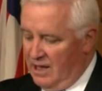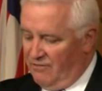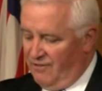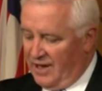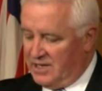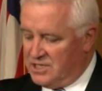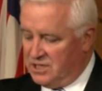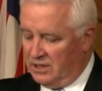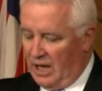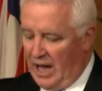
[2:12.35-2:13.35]
affects
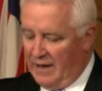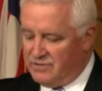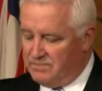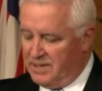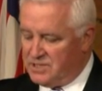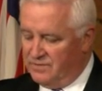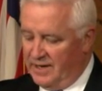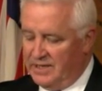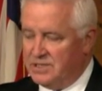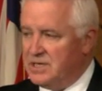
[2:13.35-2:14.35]
the lives of
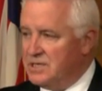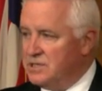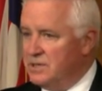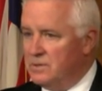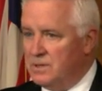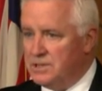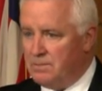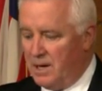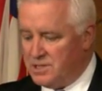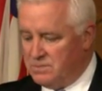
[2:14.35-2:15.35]
Pennsylvanians as little as
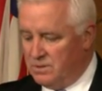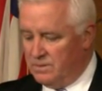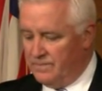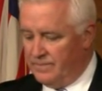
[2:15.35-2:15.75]
possible.